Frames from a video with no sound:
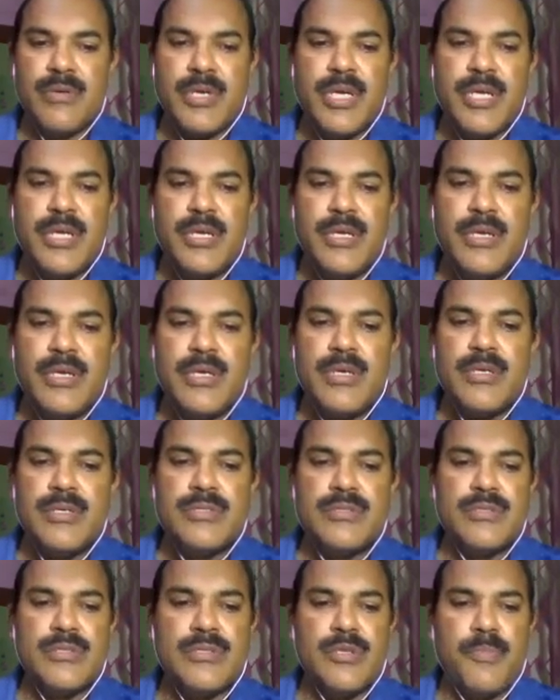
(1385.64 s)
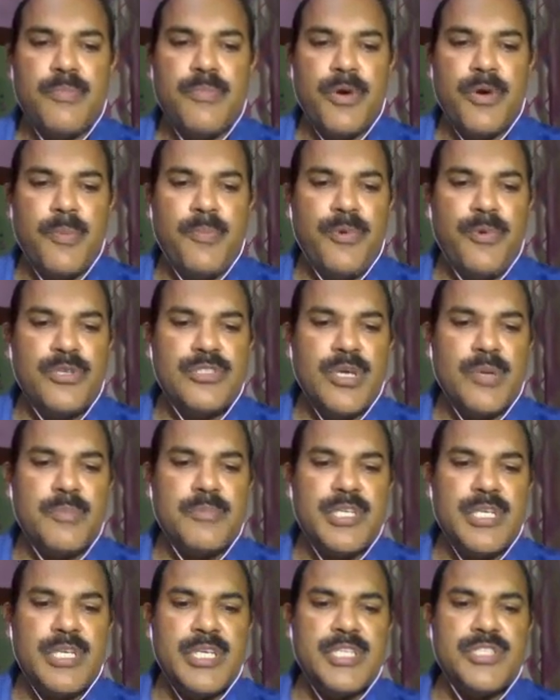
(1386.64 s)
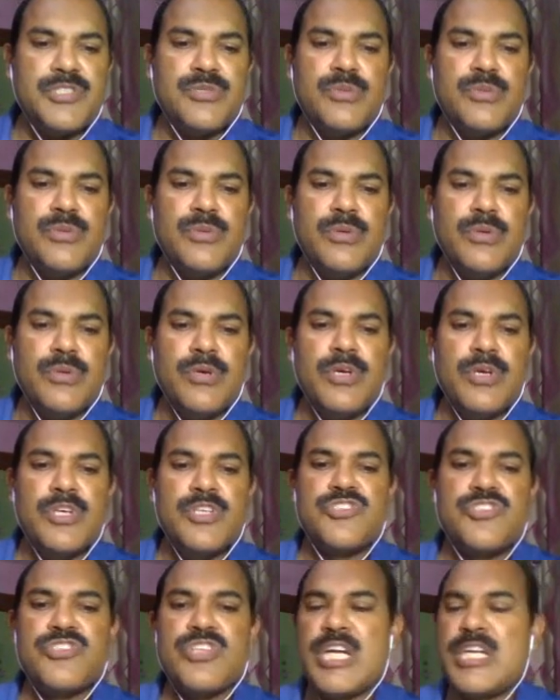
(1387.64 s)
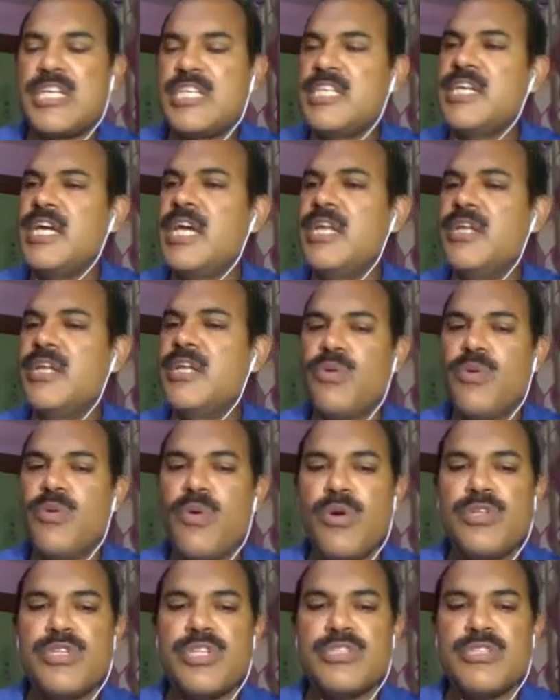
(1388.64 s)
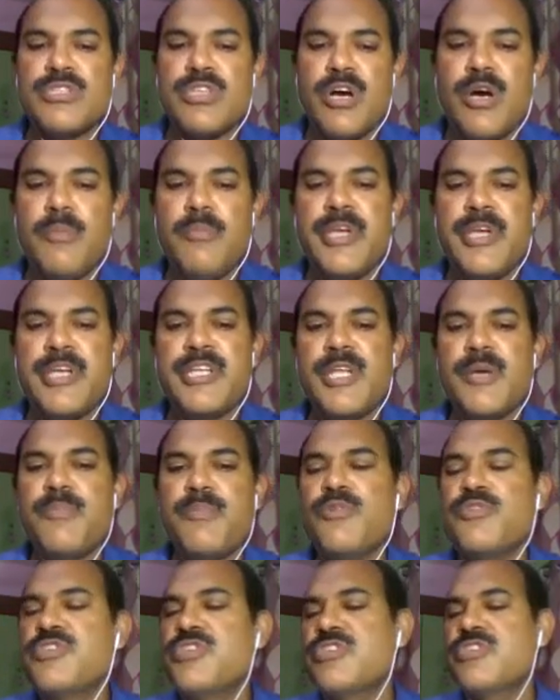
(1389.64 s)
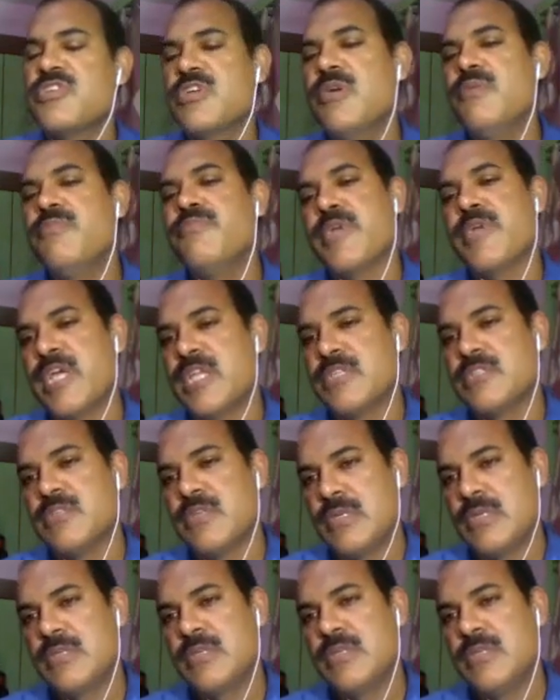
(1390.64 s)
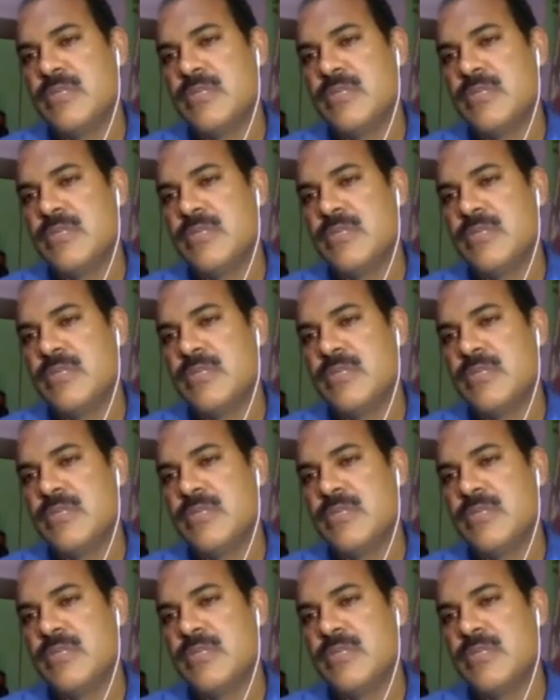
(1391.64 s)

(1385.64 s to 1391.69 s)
Okay, so the purpose of this is to statically hold the thumb in a position of prehension.